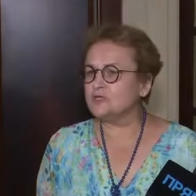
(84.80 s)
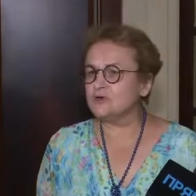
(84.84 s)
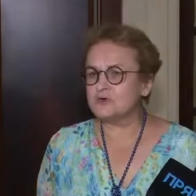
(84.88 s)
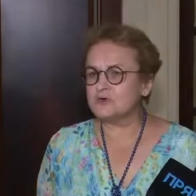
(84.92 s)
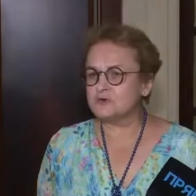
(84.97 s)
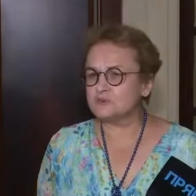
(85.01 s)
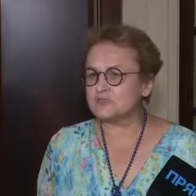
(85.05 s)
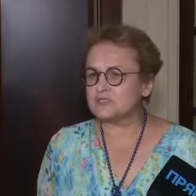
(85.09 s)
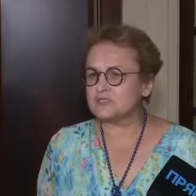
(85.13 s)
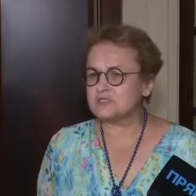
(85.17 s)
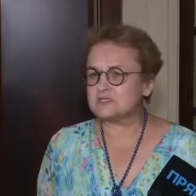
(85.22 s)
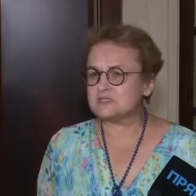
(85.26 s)

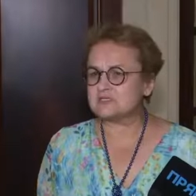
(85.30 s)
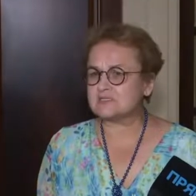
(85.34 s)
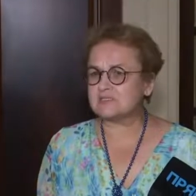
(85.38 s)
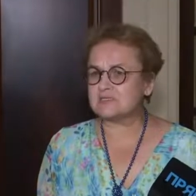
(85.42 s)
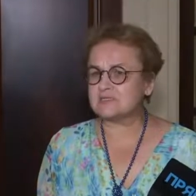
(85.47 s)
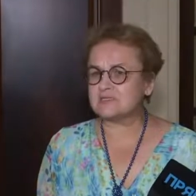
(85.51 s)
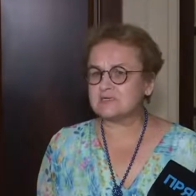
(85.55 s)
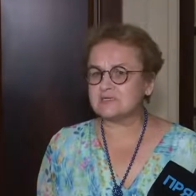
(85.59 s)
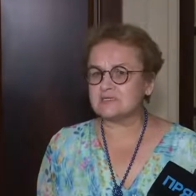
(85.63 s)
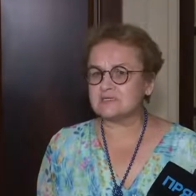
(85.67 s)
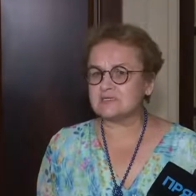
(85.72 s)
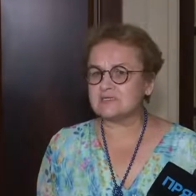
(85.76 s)
enormous
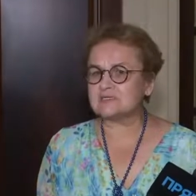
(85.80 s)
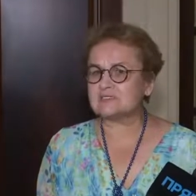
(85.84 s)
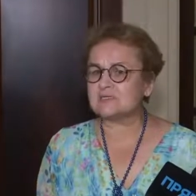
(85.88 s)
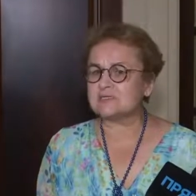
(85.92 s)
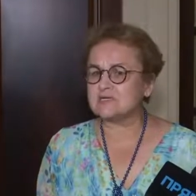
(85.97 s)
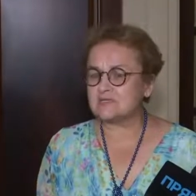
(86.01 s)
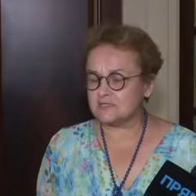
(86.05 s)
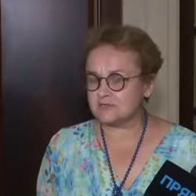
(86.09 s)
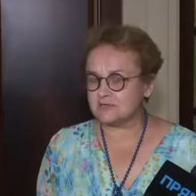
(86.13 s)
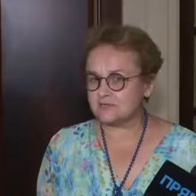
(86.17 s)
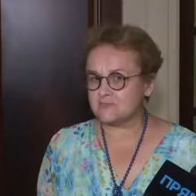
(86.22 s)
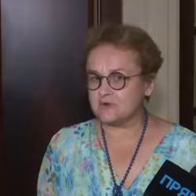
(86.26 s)
uh,
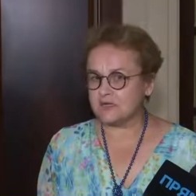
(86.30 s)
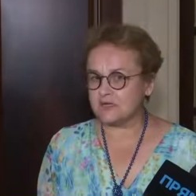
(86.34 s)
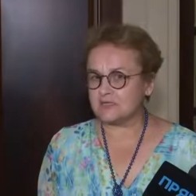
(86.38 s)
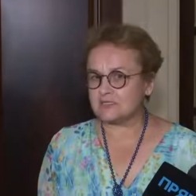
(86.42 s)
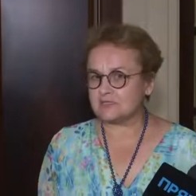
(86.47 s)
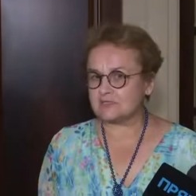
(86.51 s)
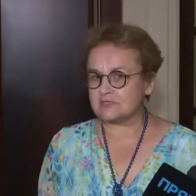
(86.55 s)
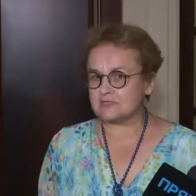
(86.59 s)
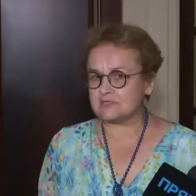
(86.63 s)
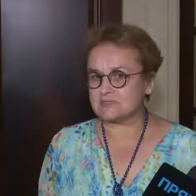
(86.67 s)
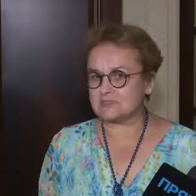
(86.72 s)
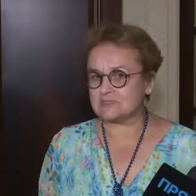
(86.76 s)

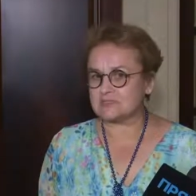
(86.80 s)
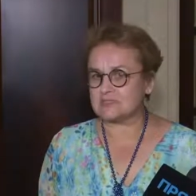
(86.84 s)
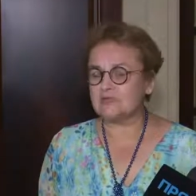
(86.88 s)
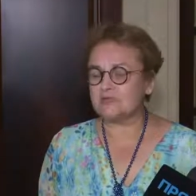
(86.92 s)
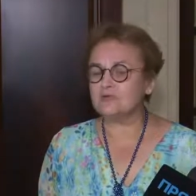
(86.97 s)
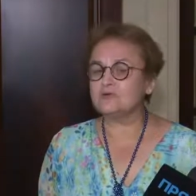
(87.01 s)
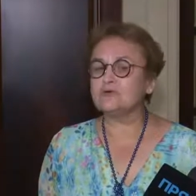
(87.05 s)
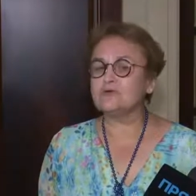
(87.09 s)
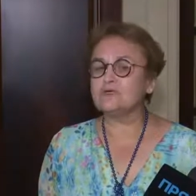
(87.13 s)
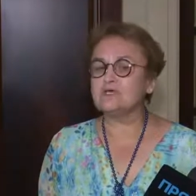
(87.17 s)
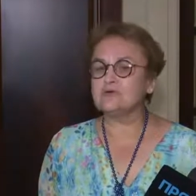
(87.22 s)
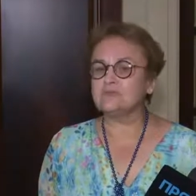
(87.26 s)
sacrifices
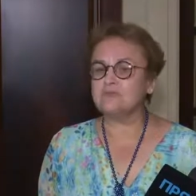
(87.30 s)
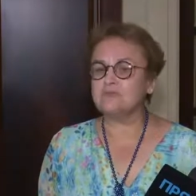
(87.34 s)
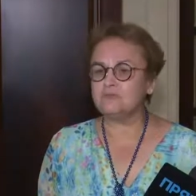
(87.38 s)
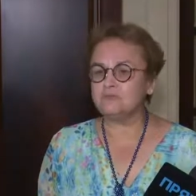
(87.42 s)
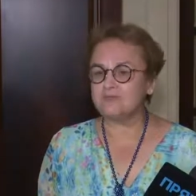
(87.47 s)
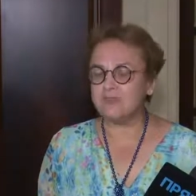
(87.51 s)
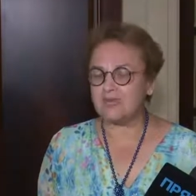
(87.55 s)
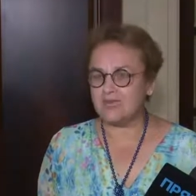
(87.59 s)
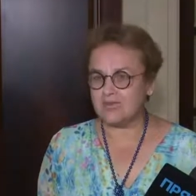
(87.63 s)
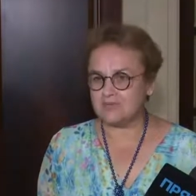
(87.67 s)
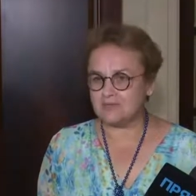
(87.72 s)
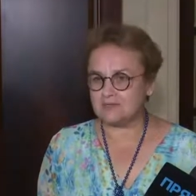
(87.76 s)
you have
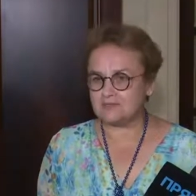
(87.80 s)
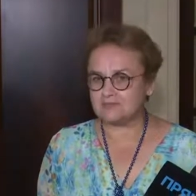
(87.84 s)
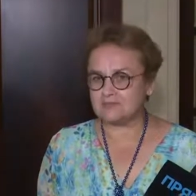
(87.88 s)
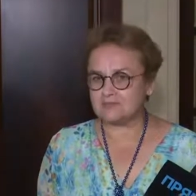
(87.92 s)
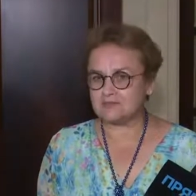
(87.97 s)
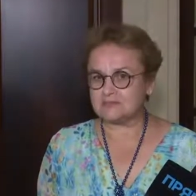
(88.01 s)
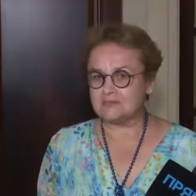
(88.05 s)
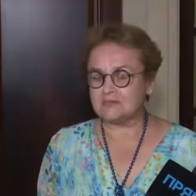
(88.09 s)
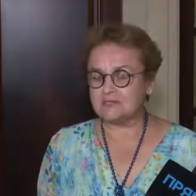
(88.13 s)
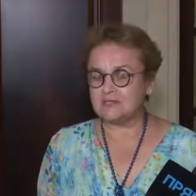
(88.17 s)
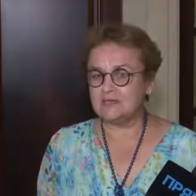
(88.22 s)
made,